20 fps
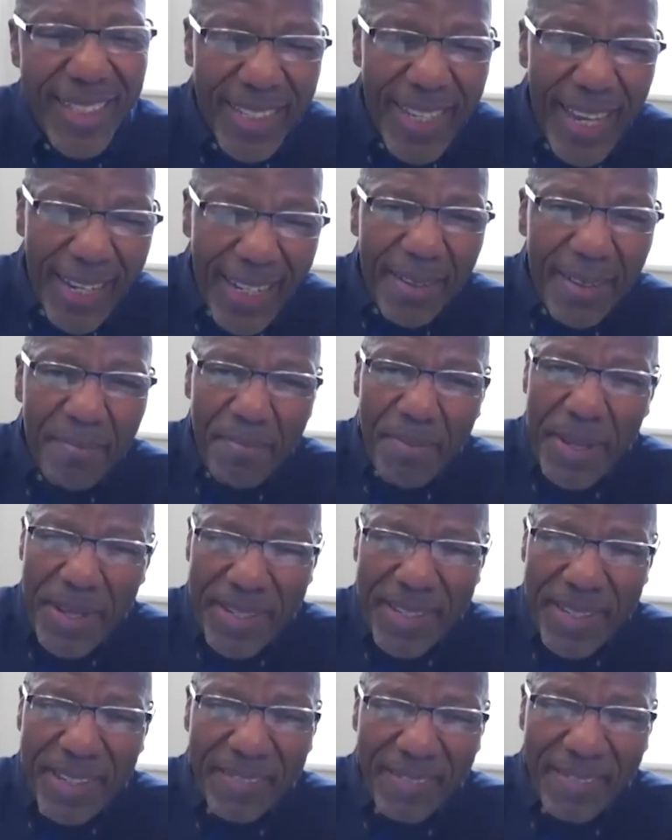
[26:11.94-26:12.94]
second
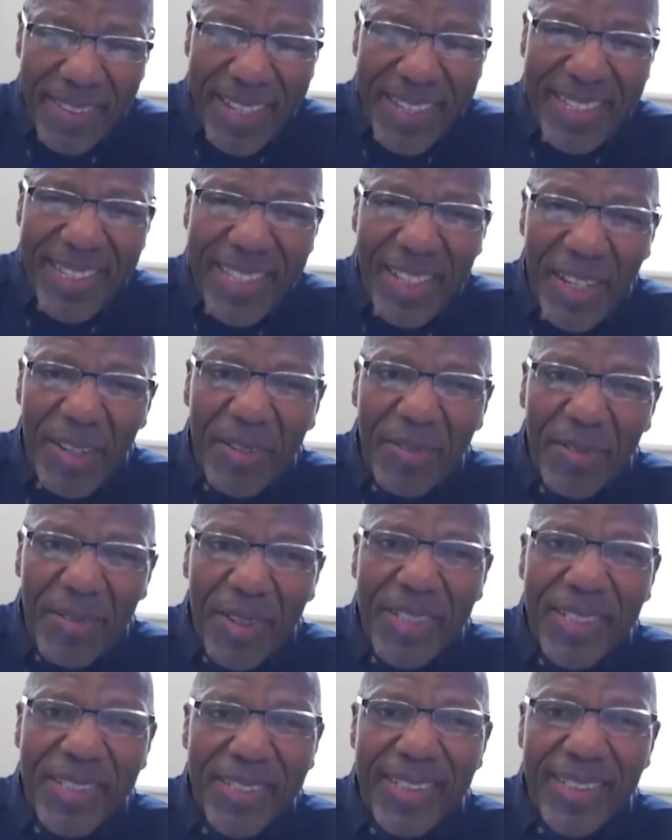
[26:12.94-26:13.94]
piece of this though
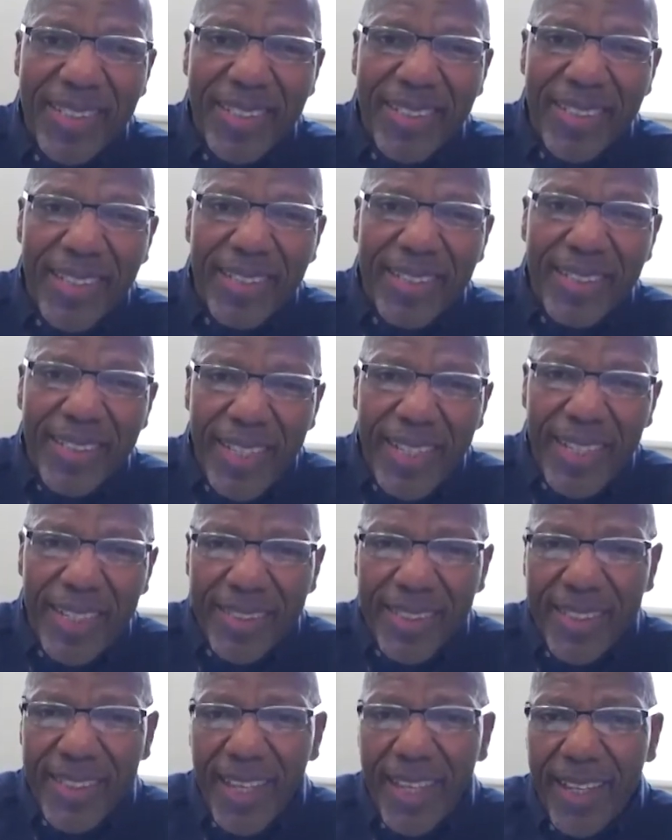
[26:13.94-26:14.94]
was that,
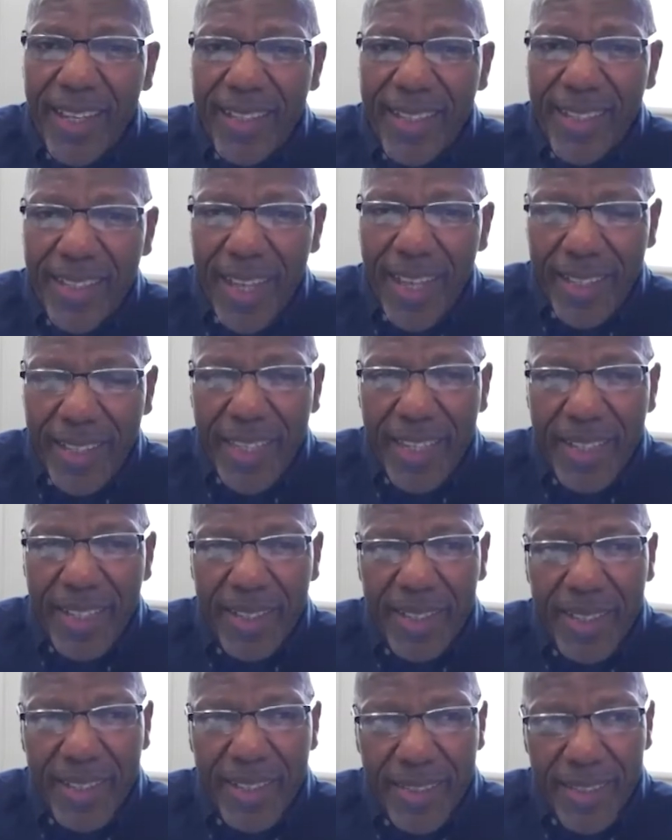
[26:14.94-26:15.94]
and I, I
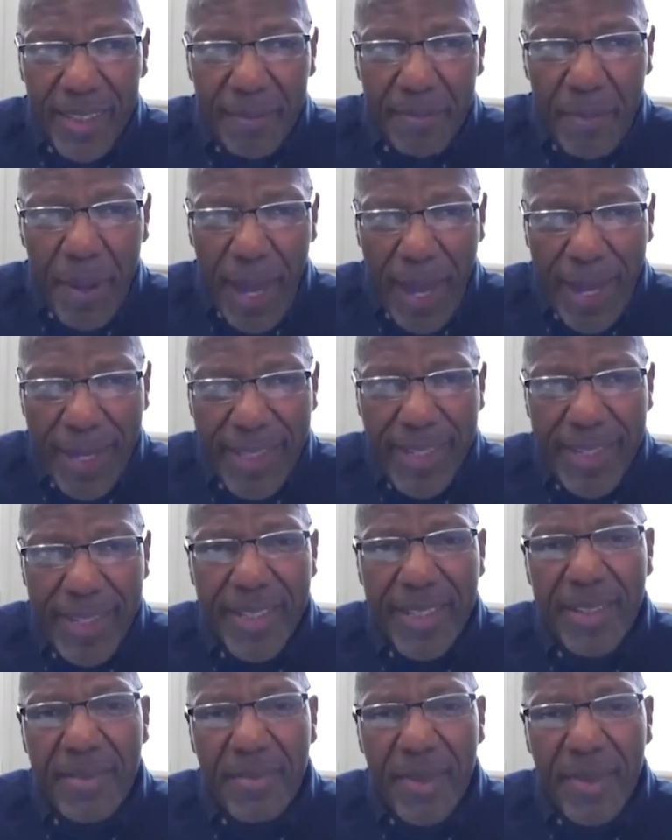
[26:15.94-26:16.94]
think the
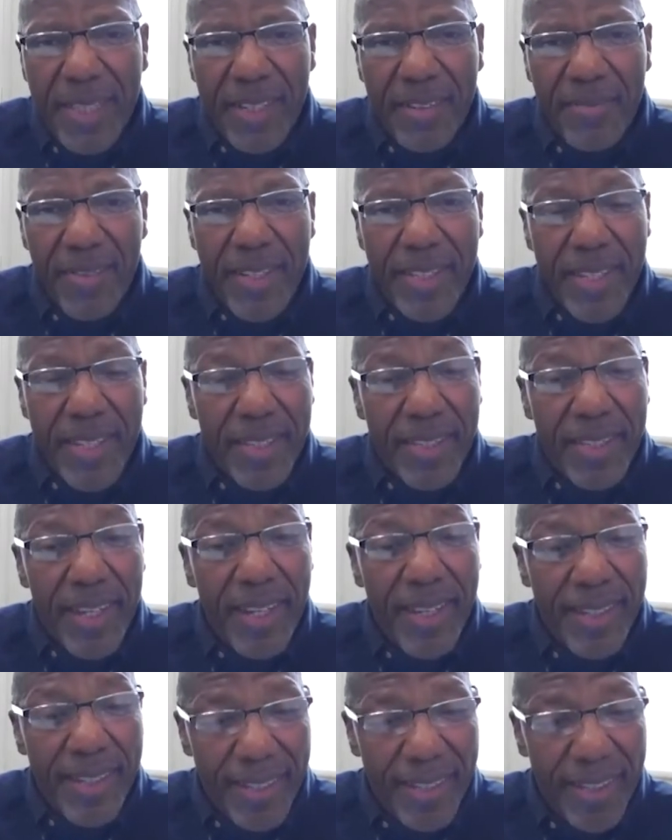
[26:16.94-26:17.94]
passage committee was
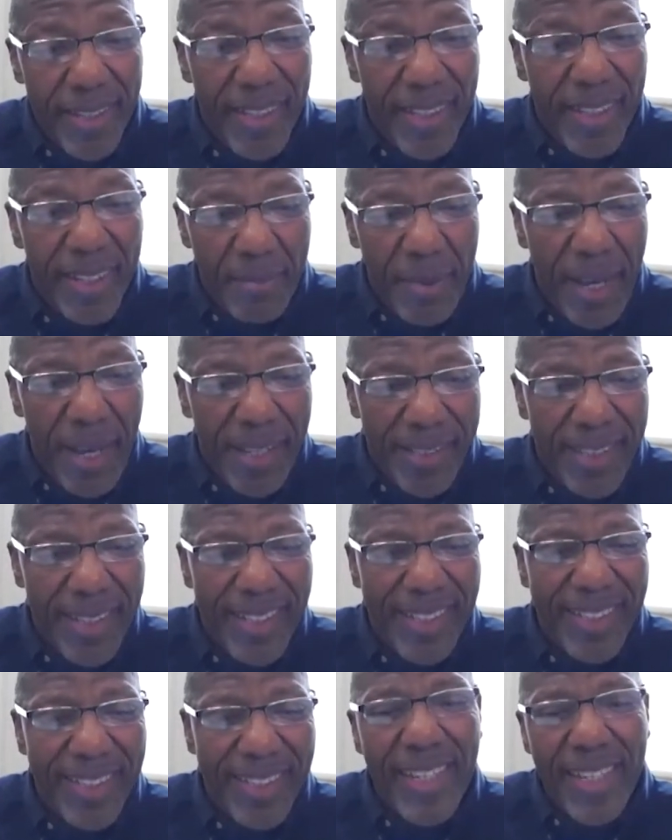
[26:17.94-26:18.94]
intentional about
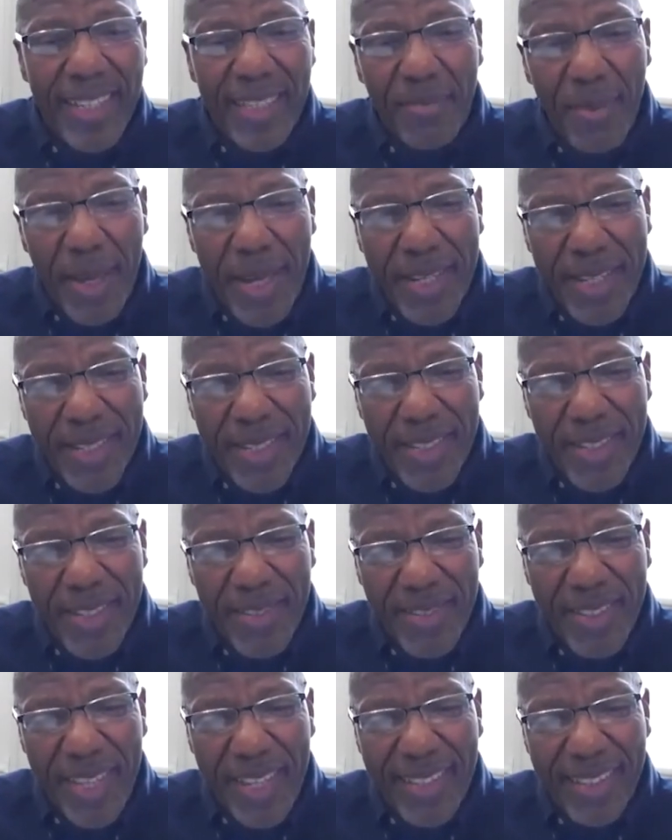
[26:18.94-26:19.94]
this is making
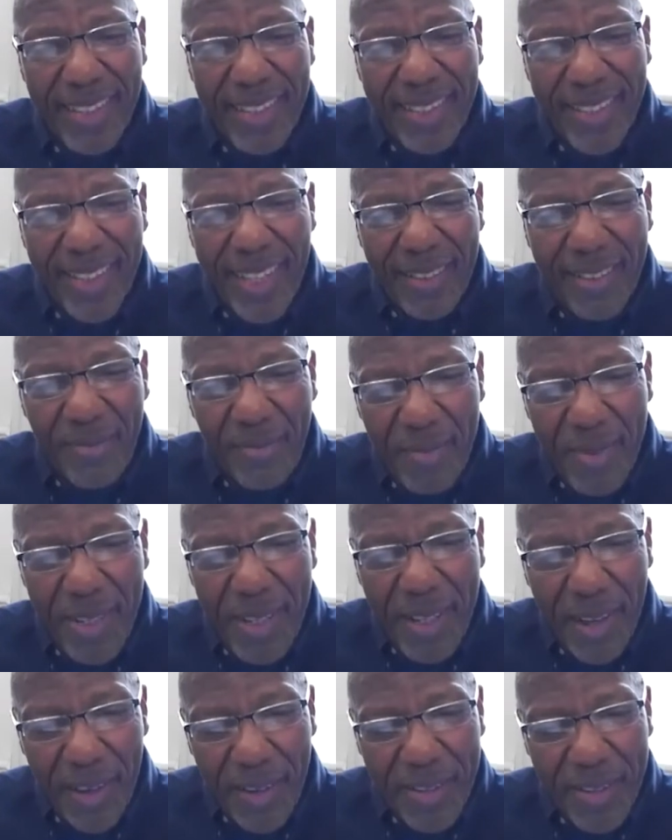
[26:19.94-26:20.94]
sure that that
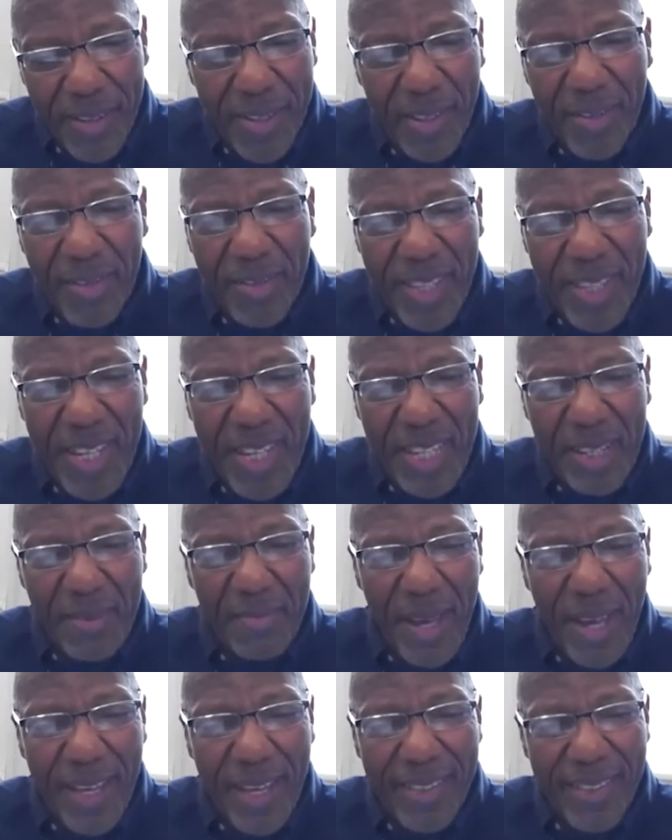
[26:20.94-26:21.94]
we also think
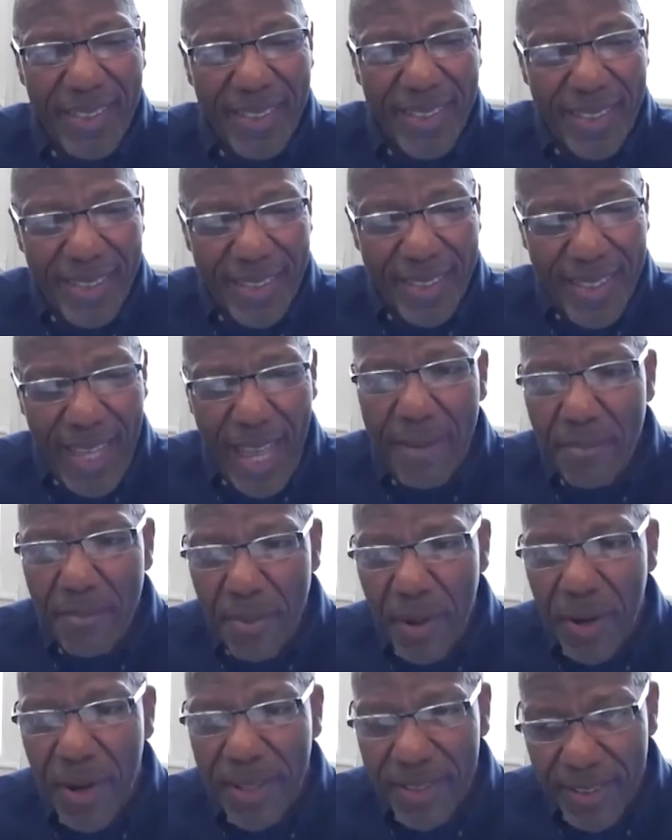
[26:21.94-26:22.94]
about that
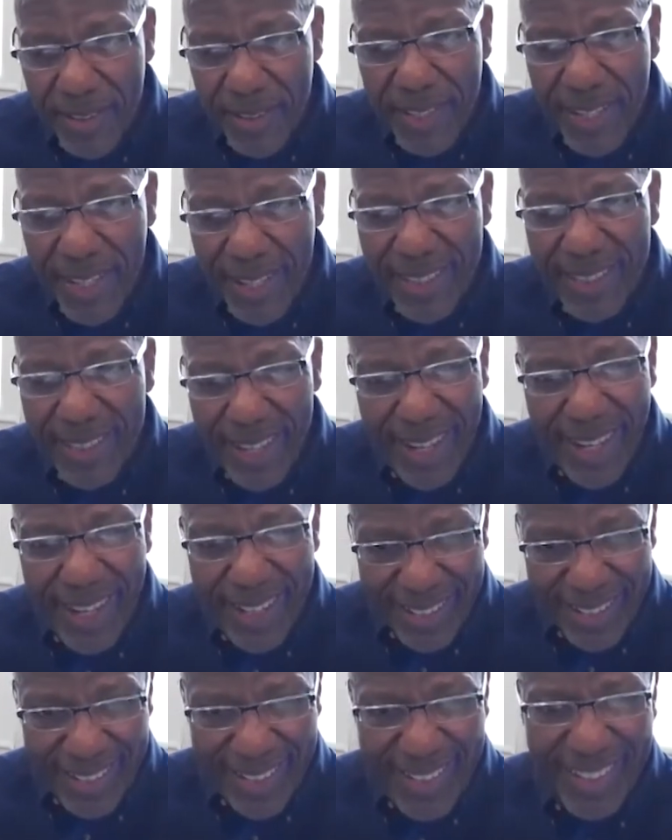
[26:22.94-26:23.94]
broader
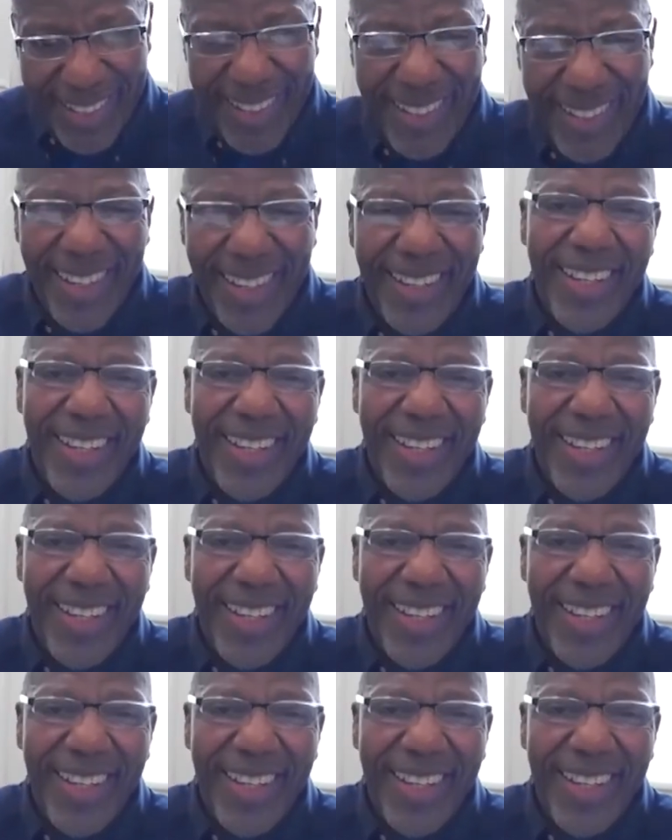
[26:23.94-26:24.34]
context.